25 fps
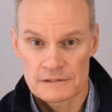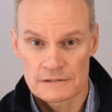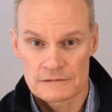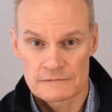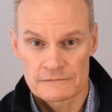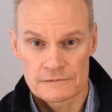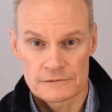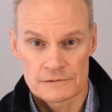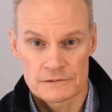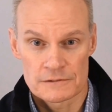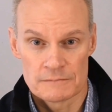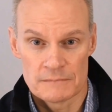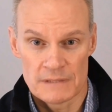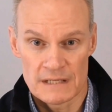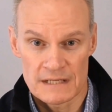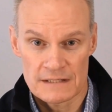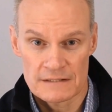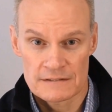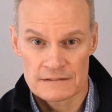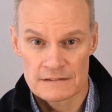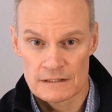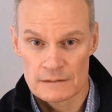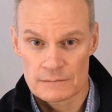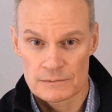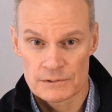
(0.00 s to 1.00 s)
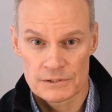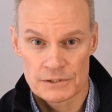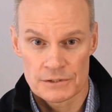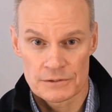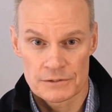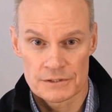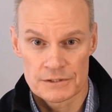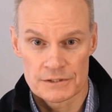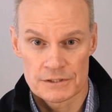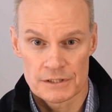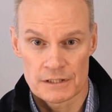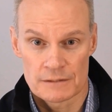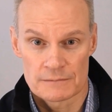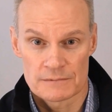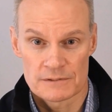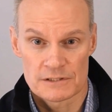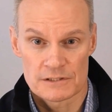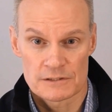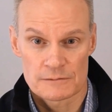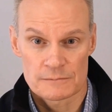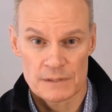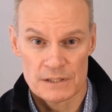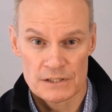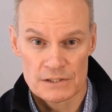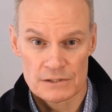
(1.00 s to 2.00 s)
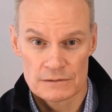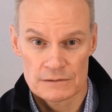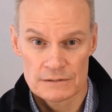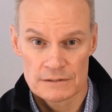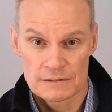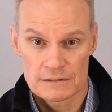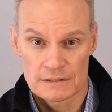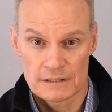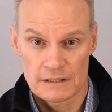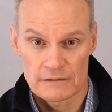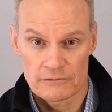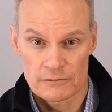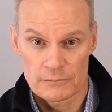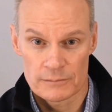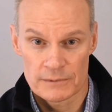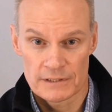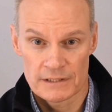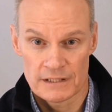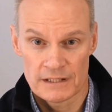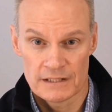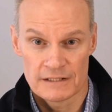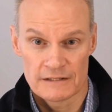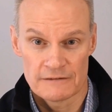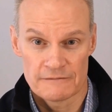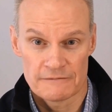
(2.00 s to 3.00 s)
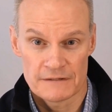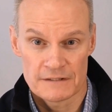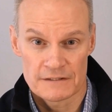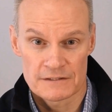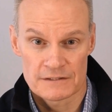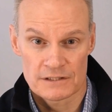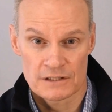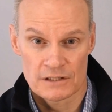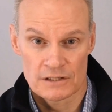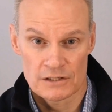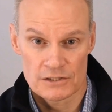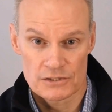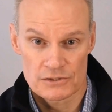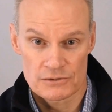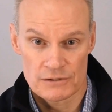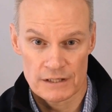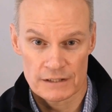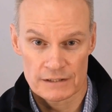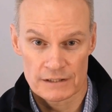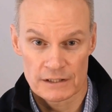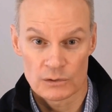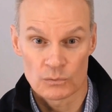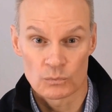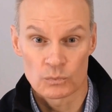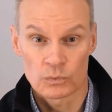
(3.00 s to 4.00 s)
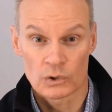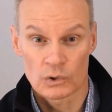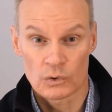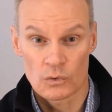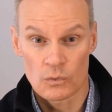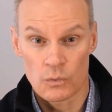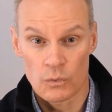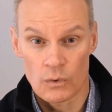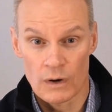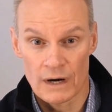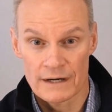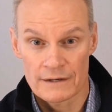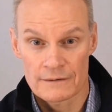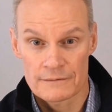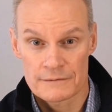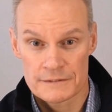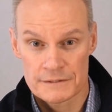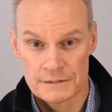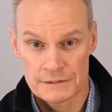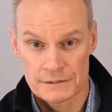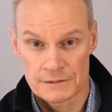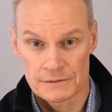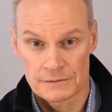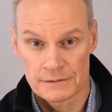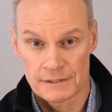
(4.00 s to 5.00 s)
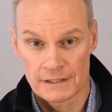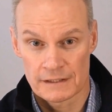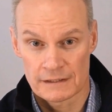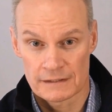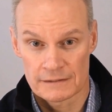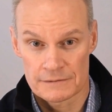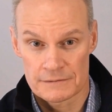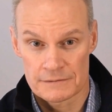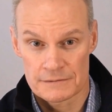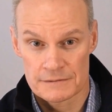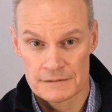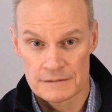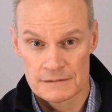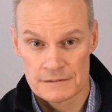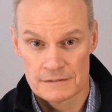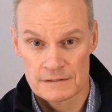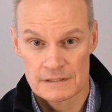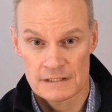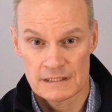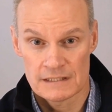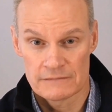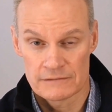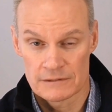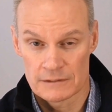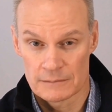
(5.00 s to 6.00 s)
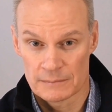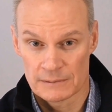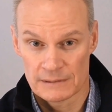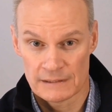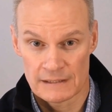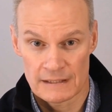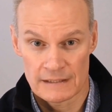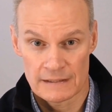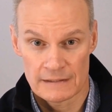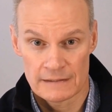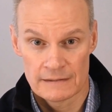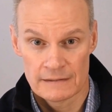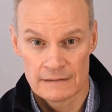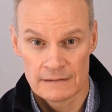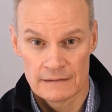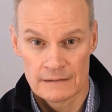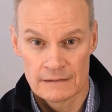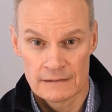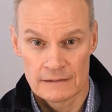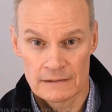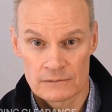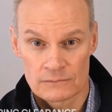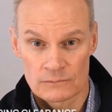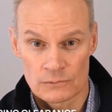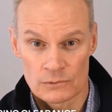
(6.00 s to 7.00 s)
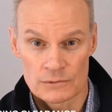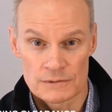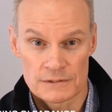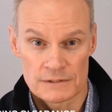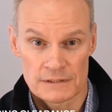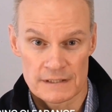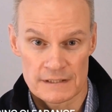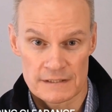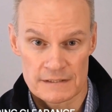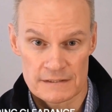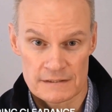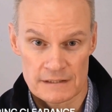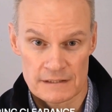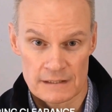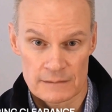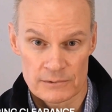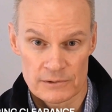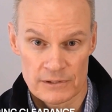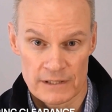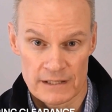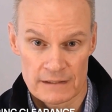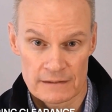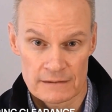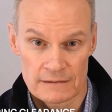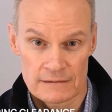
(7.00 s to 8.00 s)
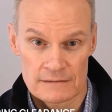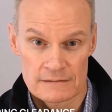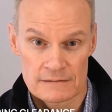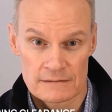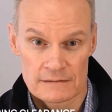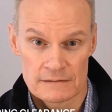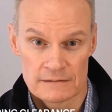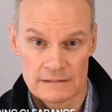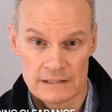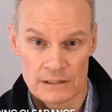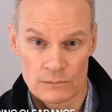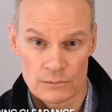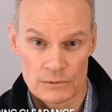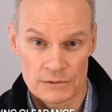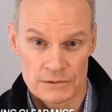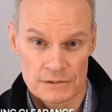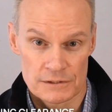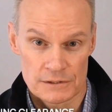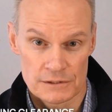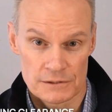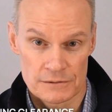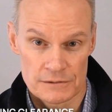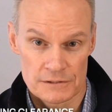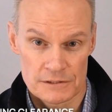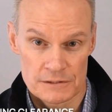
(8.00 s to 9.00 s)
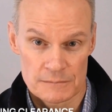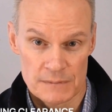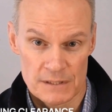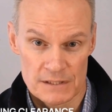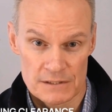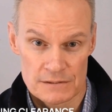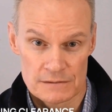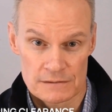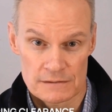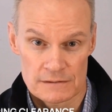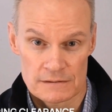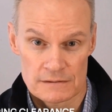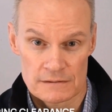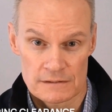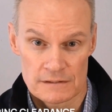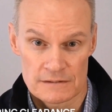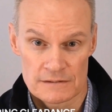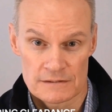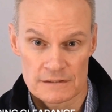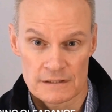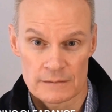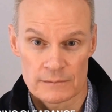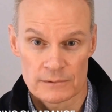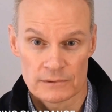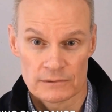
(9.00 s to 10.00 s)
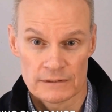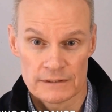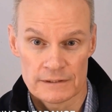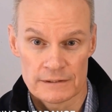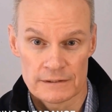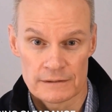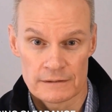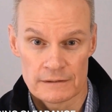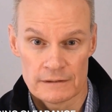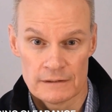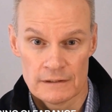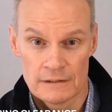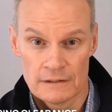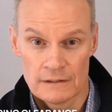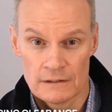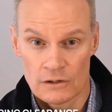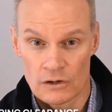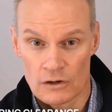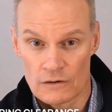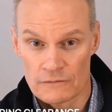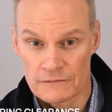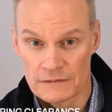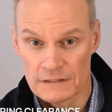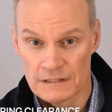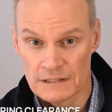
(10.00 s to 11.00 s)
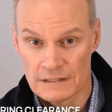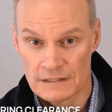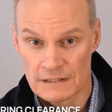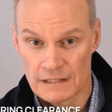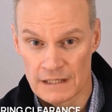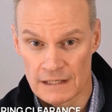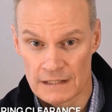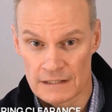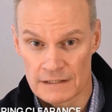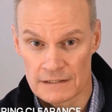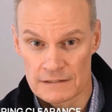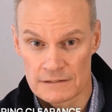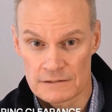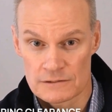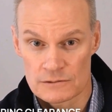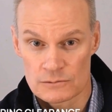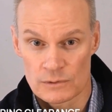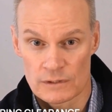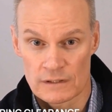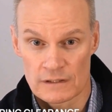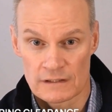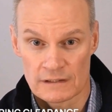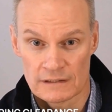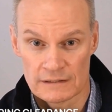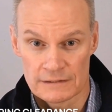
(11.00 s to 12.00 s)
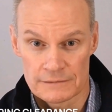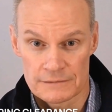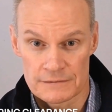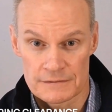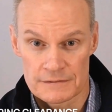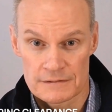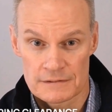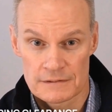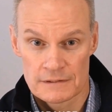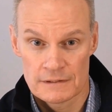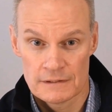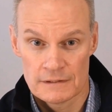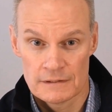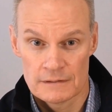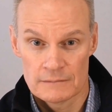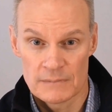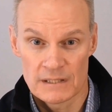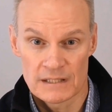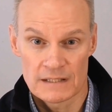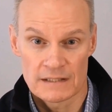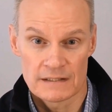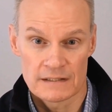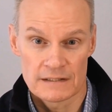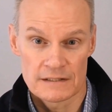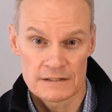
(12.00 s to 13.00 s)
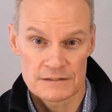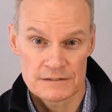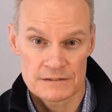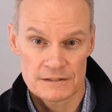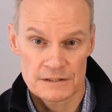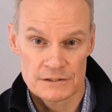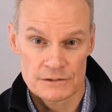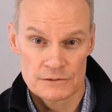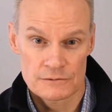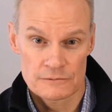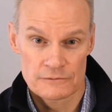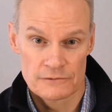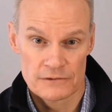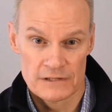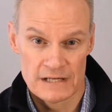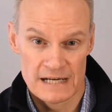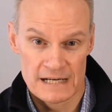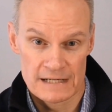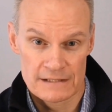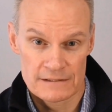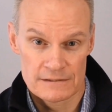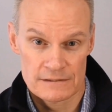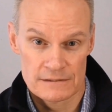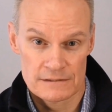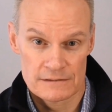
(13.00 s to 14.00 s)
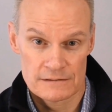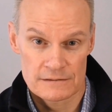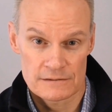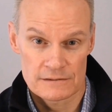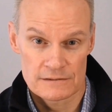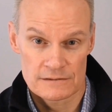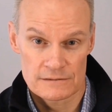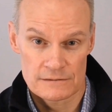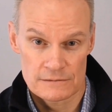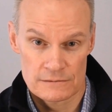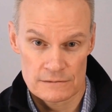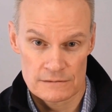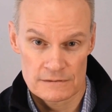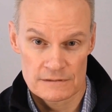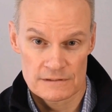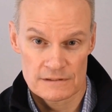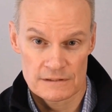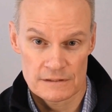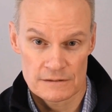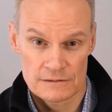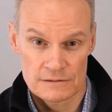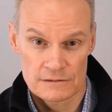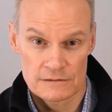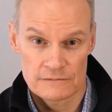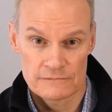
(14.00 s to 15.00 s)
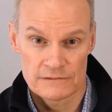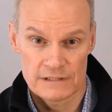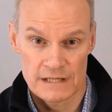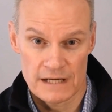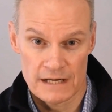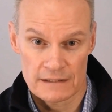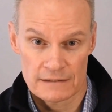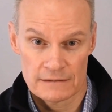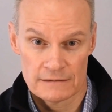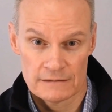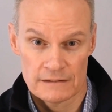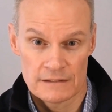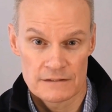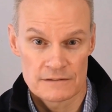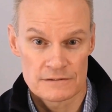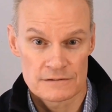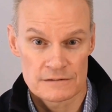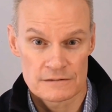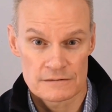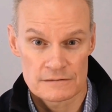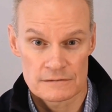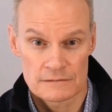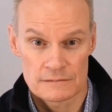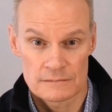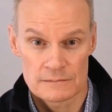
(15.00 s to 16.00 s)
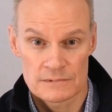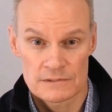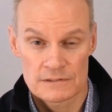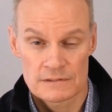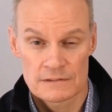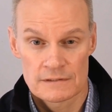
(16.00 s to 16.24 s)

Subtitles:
first, many cybersecurity jobs, especially in government and defense contracting, require security clearances to even apply. Roles like cyber analyst, network security specialist, and cyber leader often need candidates with clearance, making it essential for access to certain sensitive data and systems.